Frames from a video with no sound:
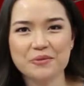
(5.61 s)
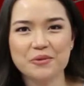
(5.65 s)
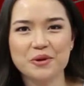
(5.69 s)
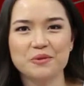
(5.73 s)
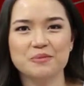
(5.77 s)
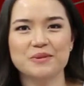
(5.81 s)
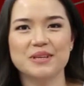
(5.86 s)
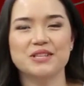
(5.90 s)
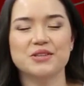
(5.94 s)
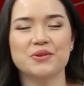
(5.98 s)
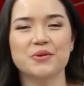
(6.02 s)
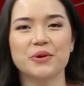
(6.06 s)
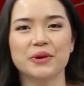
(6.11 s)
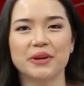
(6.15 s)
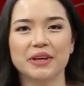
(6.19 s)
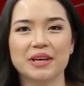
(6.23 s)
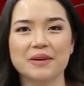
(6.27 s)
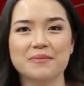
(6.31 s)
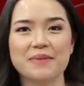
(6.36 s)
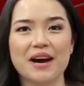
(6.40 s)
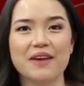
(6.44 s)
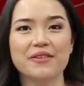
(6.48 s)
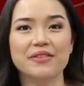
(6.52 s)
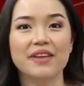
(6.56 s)
we'll be talking
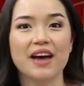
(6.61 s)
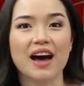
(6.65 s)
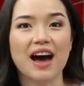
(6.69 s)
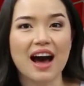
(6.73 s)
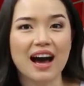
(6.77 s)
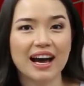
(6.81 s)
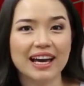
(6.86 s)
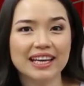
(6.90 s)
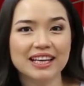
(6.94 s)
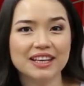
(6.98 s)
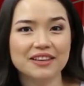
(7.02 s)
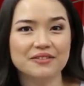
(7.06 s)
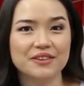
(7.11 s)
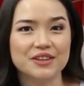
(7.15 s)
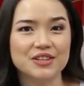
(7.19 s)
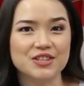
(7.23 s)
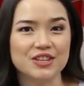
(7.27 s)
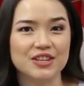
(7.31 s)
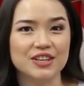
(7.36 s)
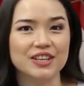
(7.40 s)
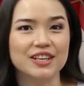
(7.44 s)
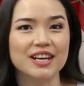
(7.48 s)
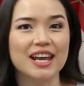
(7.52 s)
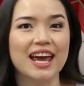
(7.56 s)
about the
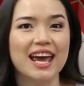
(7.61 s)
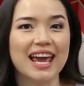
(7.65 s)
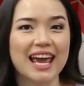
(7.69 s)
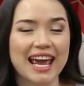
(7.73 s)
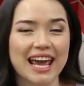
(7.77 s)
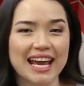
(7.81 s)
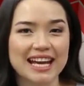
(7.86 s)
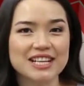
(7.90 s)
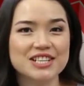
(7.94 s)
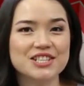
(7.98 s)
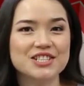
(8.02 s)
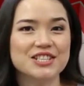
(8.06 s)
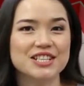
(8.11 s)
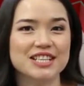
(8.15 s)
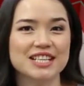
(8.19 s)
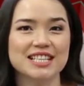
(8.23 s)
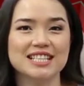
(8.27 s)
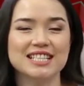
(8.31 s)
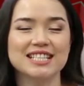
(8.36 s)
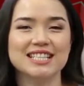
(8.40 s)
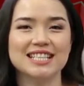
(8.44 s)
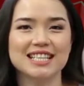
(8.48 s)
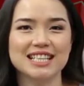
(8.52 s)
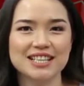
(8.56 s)
Hikvision HD
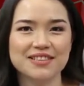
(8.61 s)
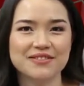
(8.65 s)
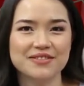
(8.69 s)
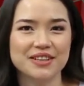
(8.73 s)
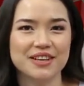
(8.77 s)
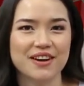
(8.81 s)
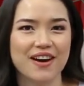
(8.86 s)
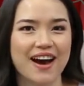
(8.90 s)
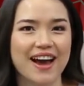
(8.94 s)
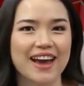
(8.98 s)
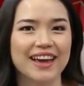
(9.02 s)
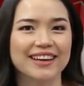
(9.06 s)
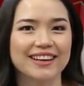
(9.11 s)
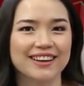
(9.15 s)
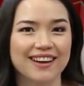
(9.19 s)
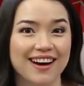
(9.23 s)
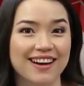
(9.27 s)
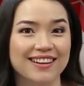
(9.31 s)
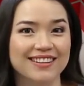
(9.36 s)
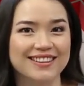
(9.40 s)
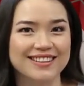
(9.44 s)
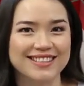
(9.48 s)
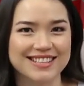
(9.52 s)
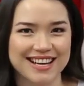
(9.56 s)
TVI
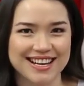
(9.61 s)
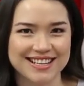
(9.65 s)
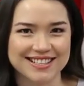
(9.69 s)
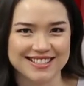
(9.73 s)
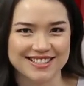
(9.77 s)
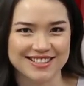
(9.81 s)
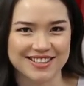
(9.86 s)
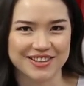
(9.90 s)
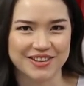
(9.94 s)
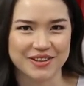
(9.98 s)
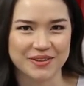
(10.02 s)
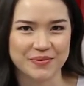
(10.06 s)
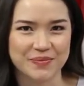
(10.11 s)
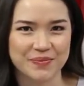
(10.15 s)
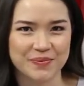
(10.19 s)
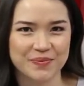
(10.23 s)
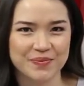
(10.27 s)
color tester.